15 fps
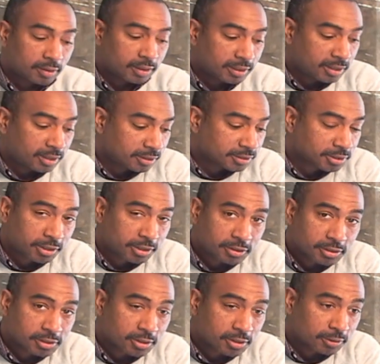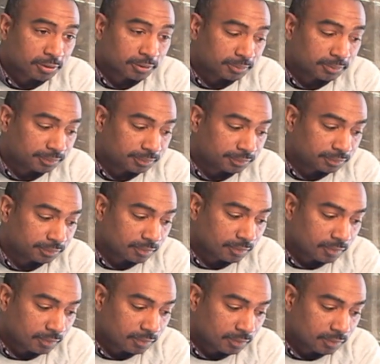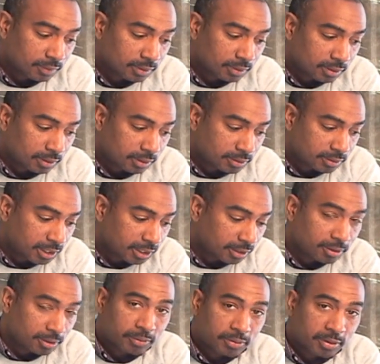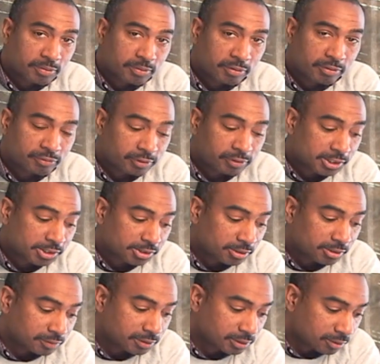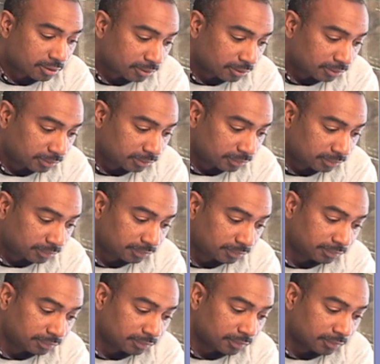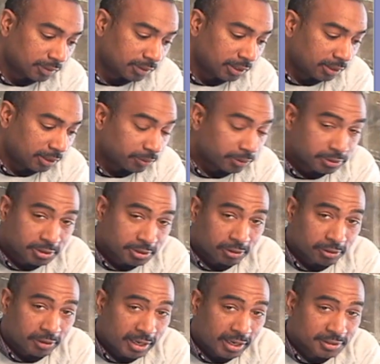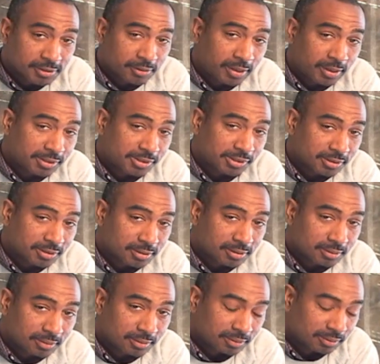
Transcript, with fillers: All right, now let's look at the circle. Take note of the reflection of a circle. Well, a circle has no edges.